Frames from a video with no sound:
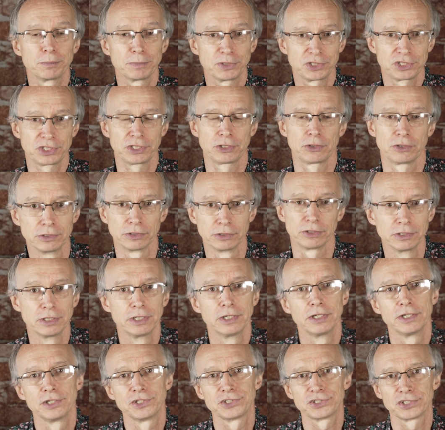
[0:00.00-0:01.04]
material,
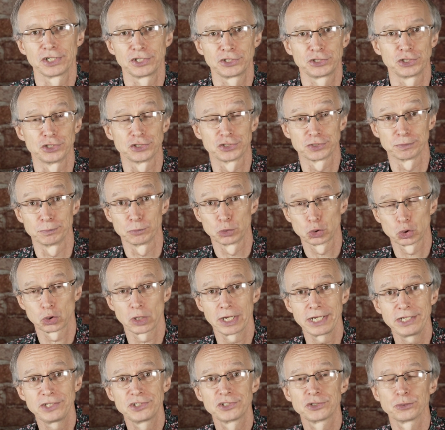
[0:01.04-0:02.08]
such as some
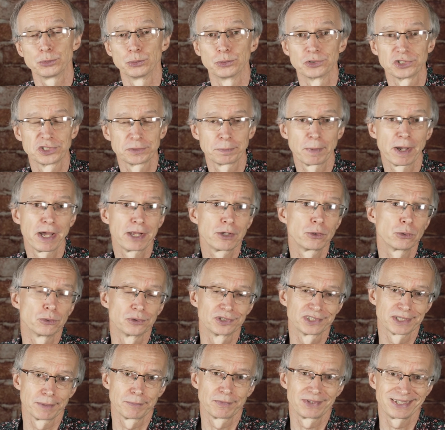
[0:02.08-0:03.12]
trace or spun or
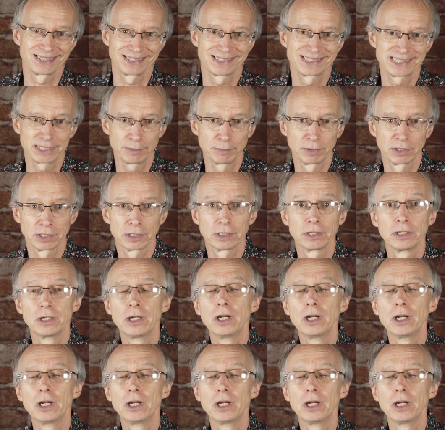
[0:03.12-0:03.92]
something similar,